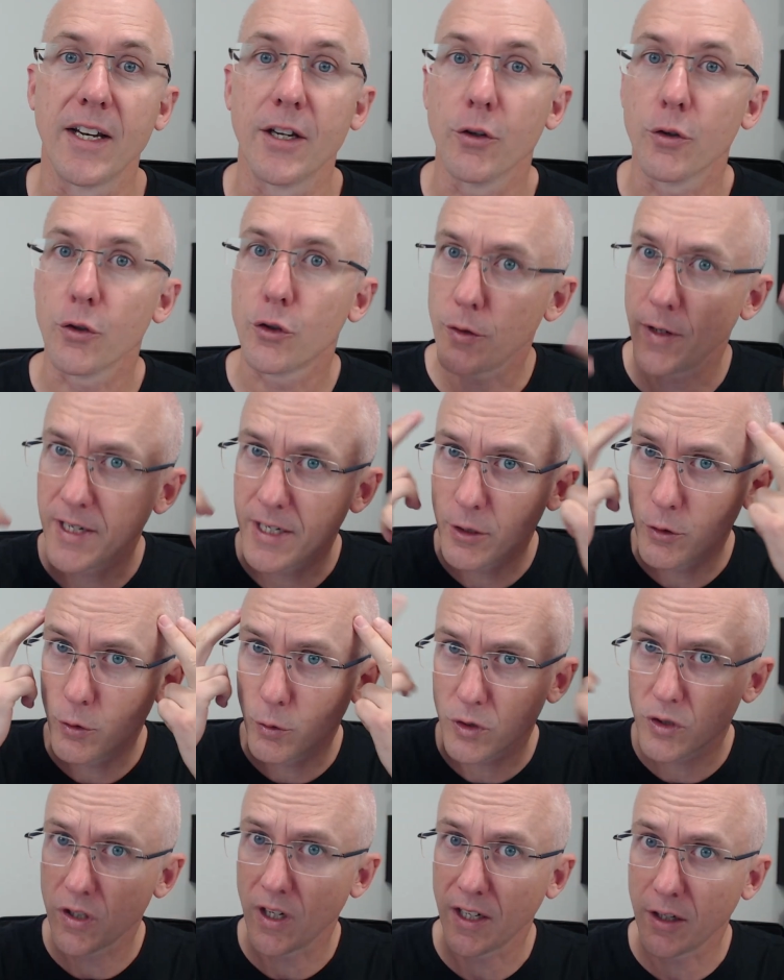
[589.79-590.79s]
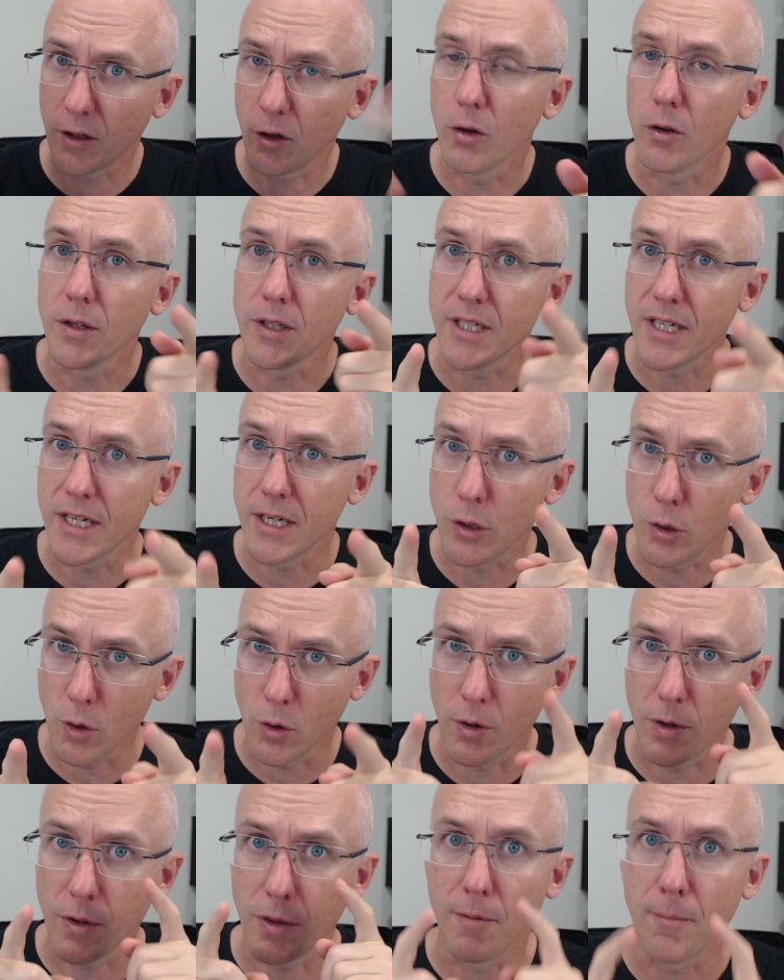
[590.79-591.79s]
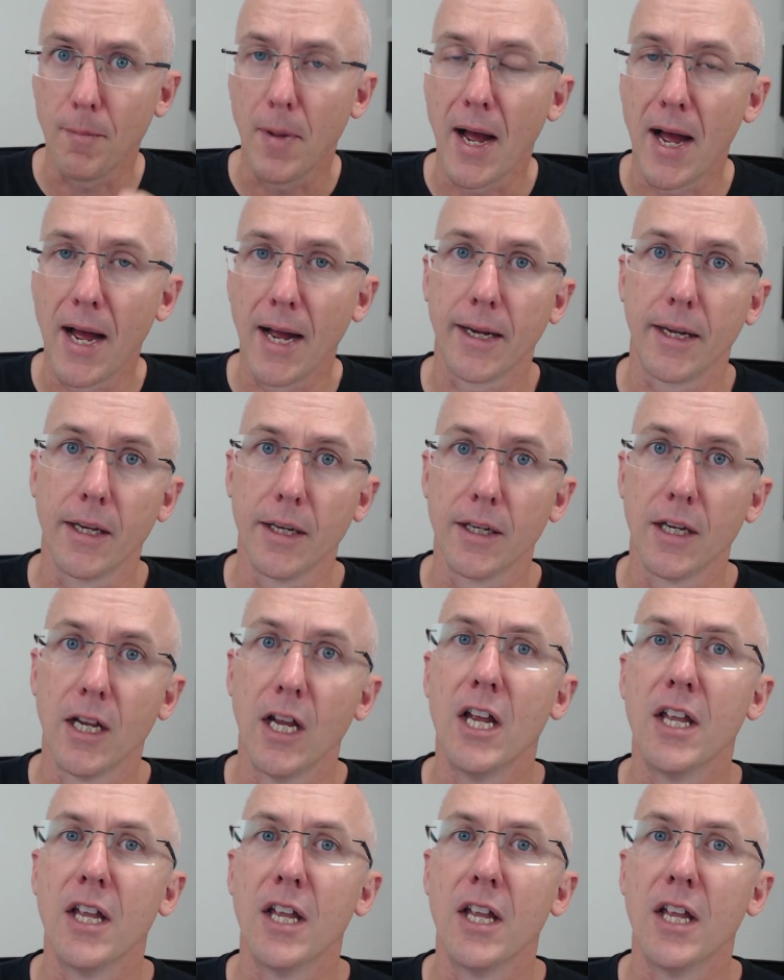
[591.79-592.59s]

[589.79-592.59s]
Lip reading: you're trading your psychology, not the market.